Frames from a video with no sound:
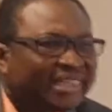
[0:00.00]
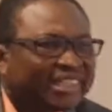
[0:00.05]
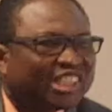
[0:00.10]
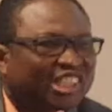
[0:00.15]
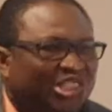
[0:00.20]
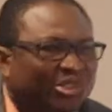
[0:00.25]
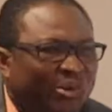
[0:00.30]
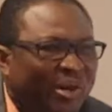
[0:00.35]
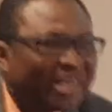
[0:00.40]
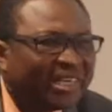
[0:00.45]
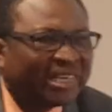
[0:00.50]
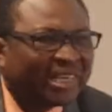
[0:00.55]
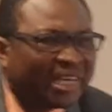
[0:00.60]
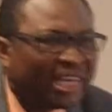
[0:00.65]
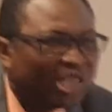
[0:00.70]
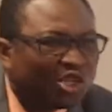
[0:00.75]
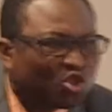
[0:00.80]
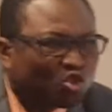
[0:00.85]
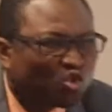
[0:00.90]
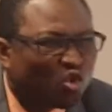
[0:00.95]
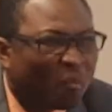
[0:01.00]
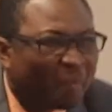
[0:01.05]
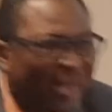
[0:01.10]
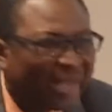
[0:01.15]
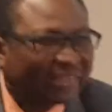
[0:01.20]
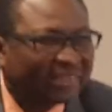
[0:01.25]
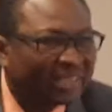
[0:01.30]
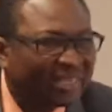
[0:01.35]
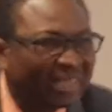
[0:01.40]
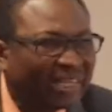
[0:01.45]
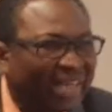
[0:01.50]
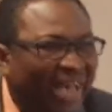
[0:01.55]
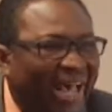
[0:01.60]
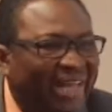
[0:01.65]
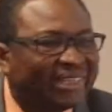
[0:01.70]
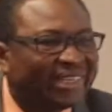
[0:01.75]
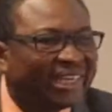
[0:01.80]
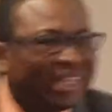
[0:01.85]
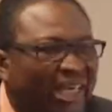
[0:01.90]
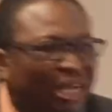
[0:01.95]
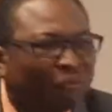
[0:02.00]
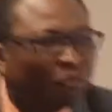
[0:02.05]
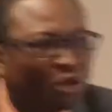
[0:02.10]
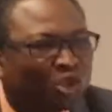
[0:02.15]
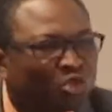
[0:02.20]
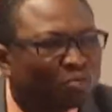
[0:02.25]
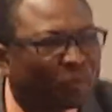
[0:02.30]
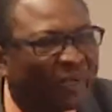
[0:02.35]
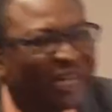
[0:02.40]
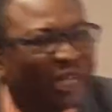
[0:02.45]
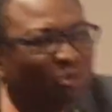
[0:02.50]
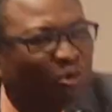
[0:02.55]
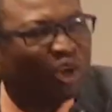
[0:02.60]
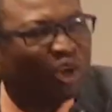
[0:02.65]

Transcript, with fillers: string instrument and the evil spirit